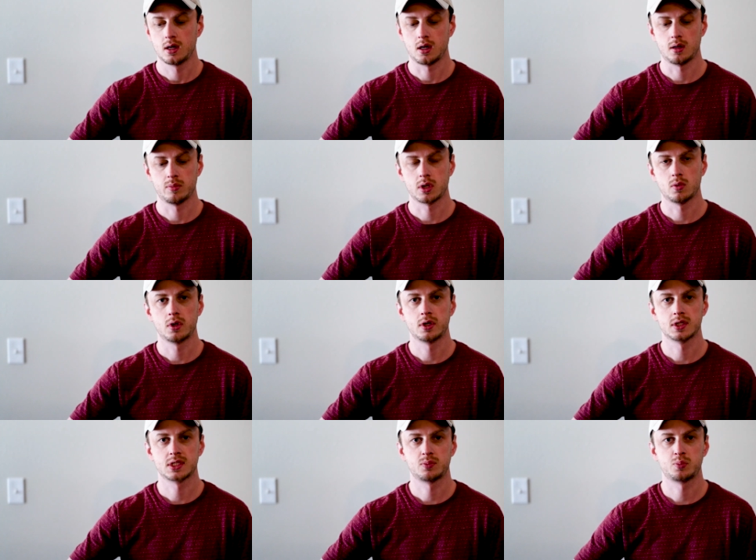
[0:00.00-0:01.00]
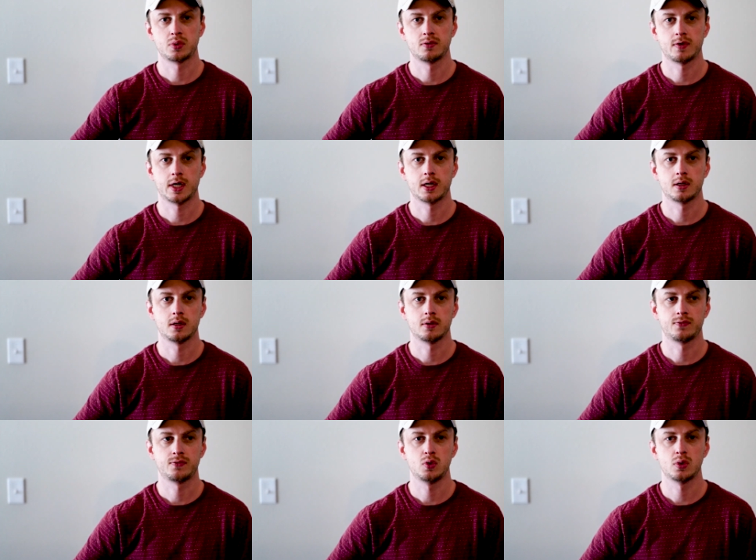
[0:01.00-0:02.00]
But I wanted to provide
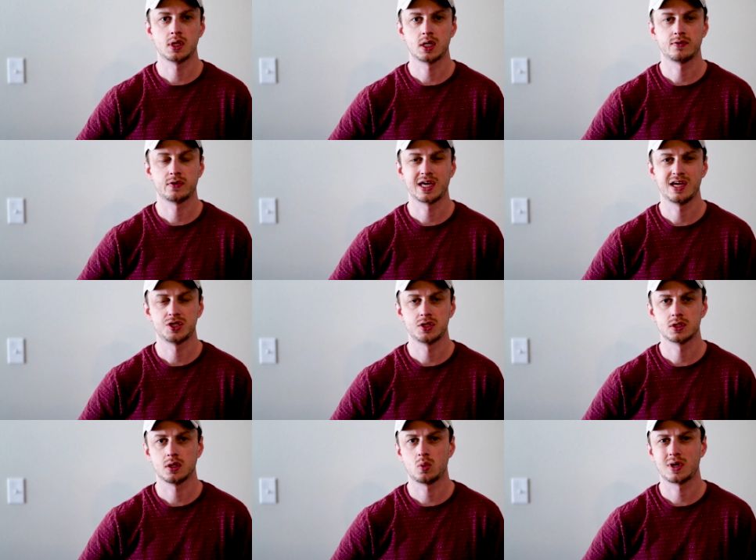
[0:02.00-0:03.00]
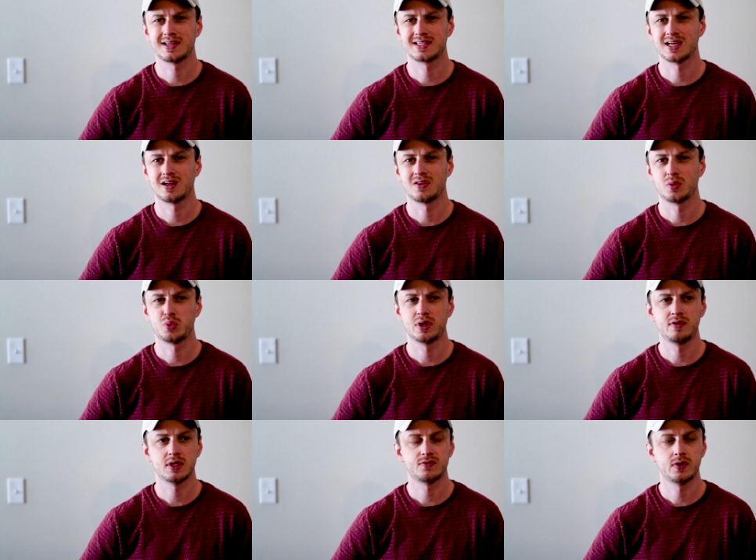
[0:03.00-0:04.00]
a few clarifications on what I said in the
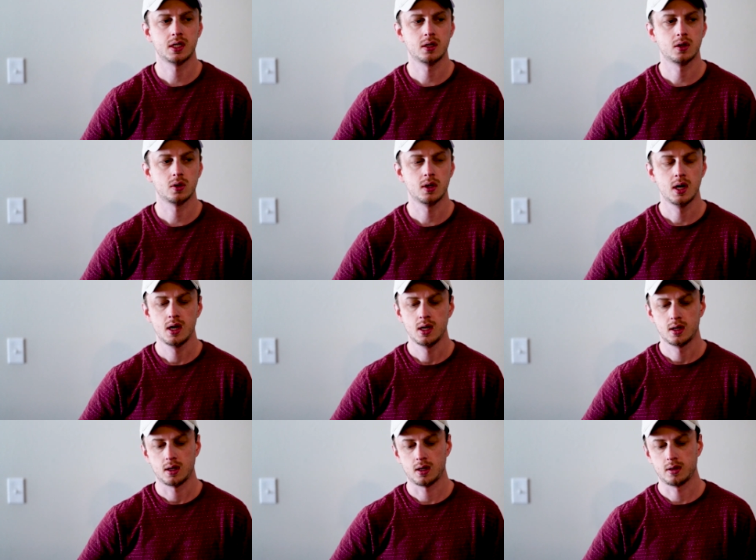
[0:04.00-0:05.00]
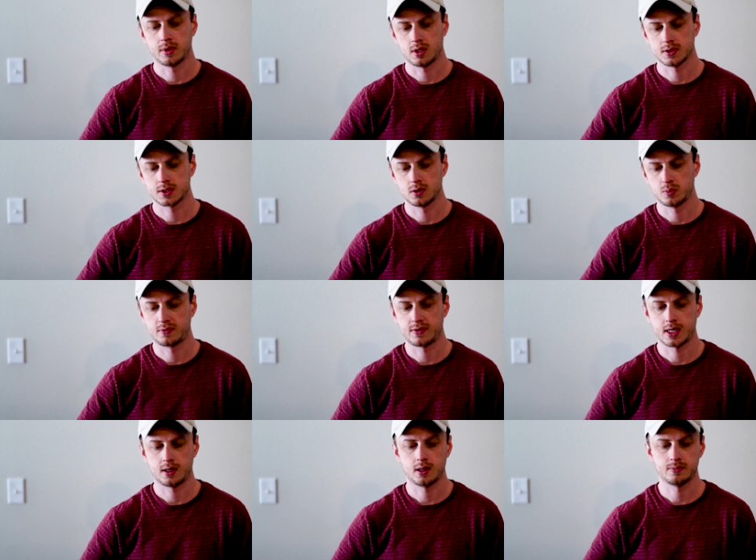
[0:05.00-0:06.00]
previous video and also
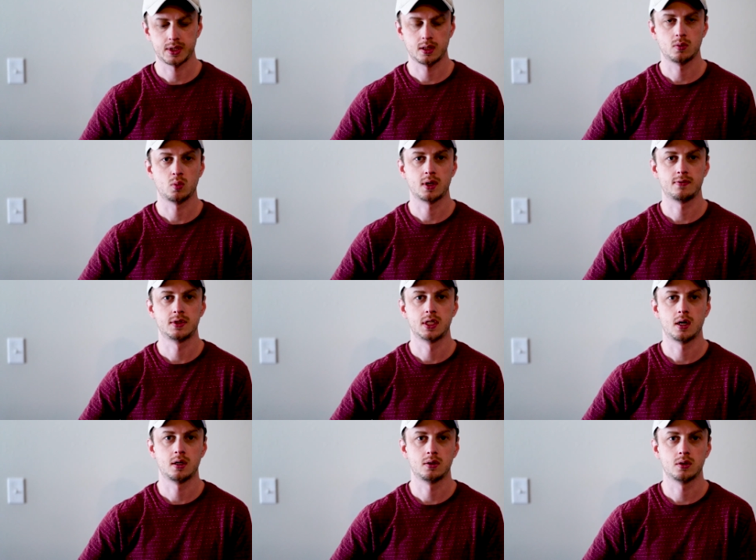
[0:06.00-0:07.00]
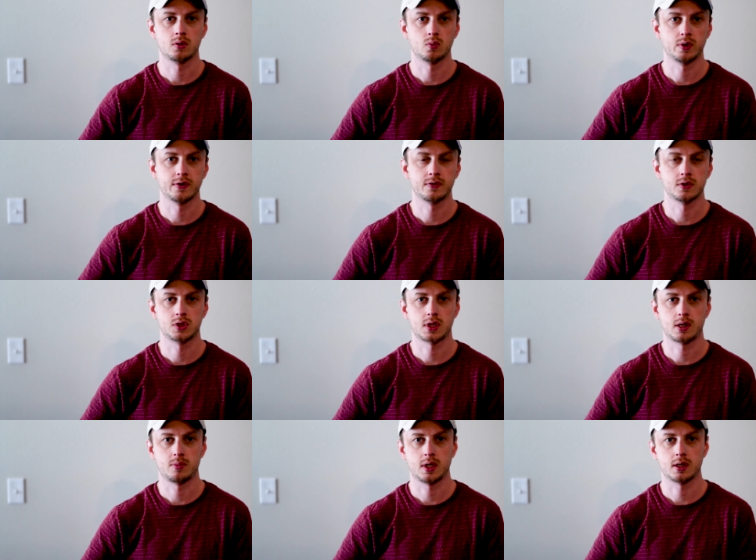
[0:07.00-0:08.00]
provide an update on what I've done with the
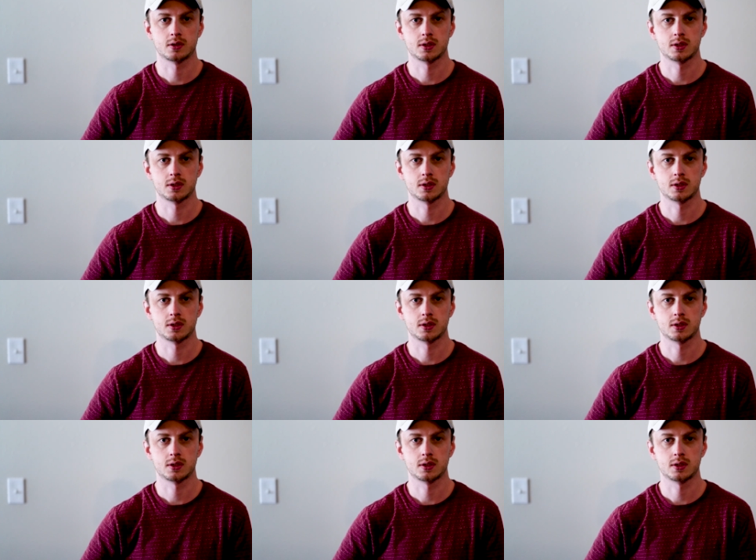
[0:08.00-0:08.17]
Stribog